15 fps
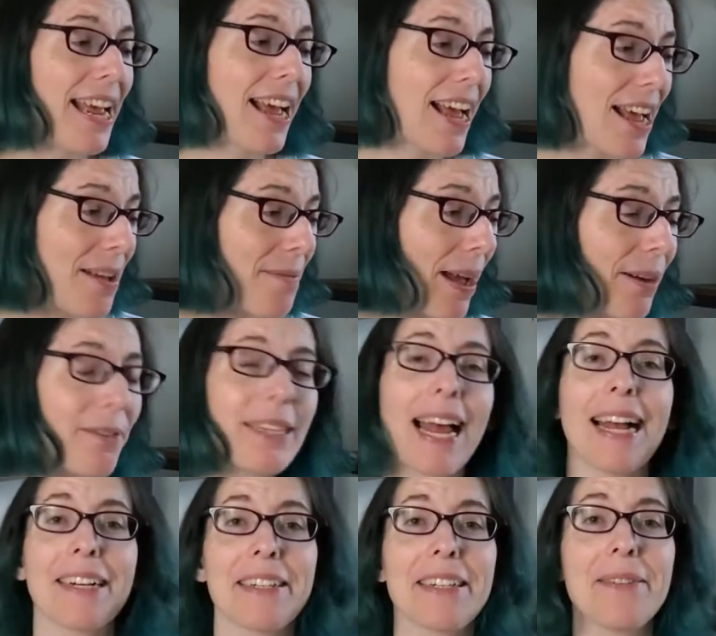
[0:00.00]
I was
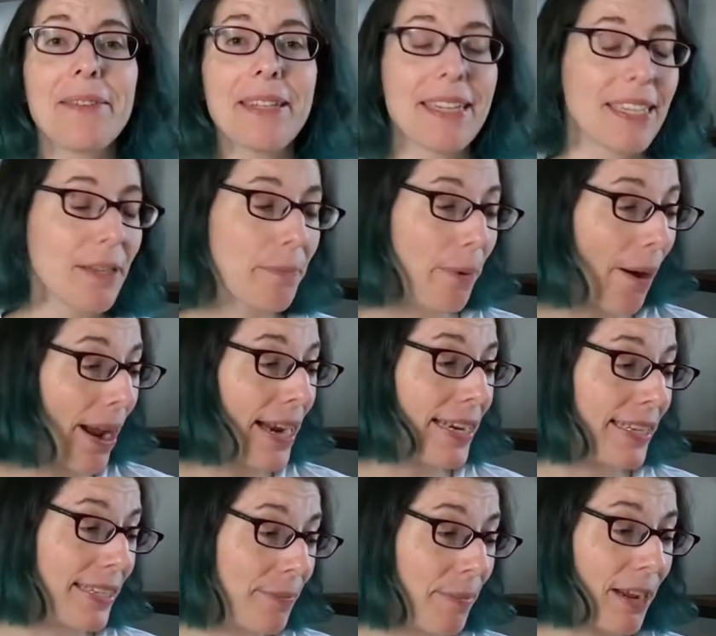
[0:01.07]
actually really
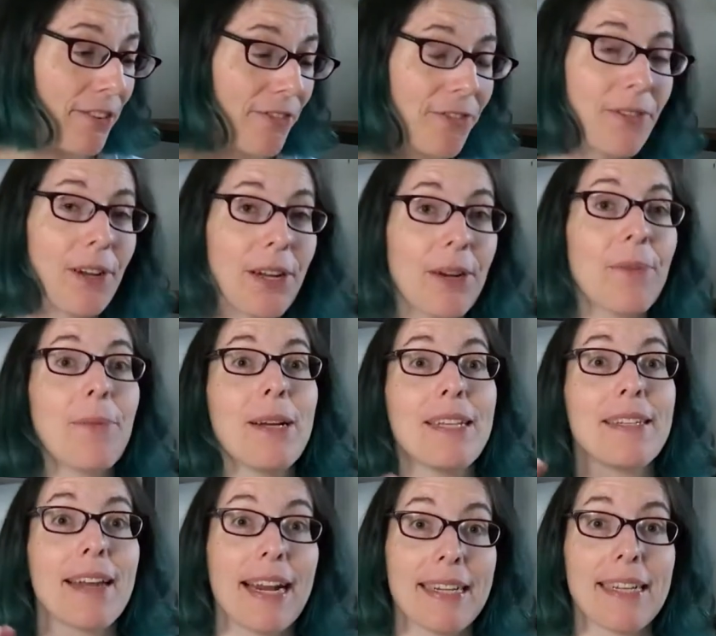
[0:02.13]
surprised. My foot
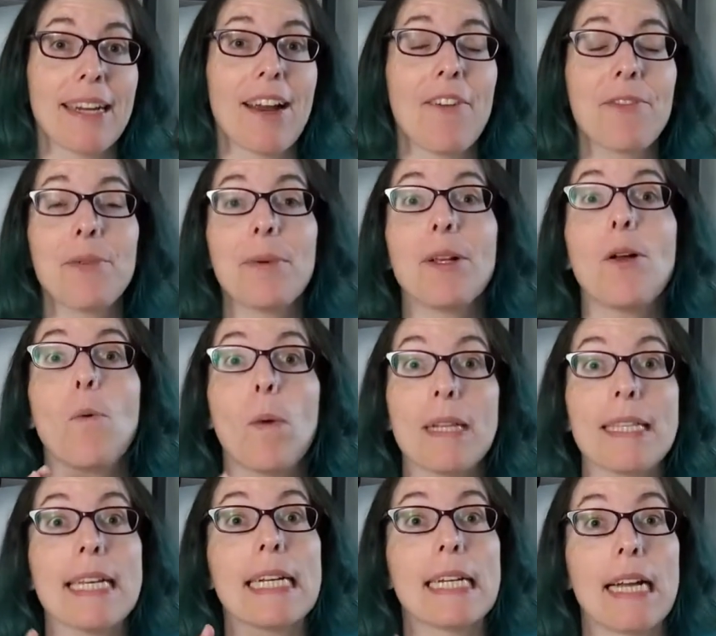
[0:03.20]
was nice and comfortable
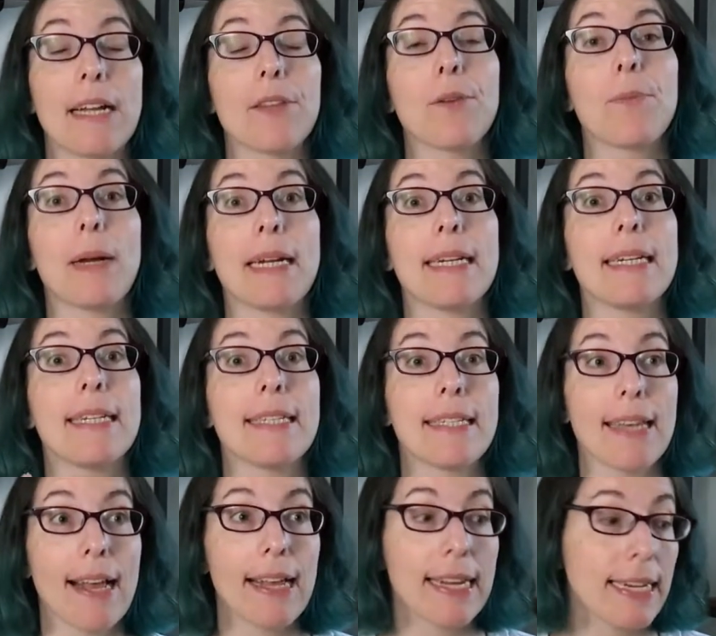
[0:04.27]
once I got the right
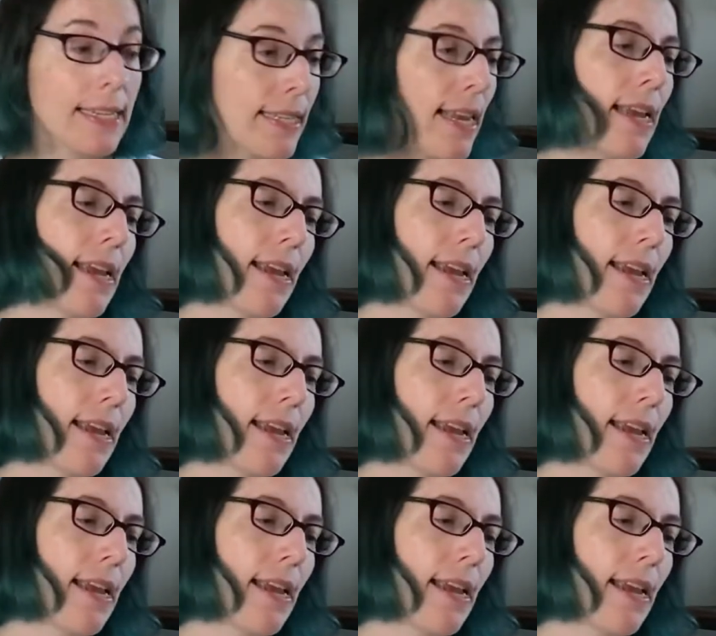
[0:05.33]
size.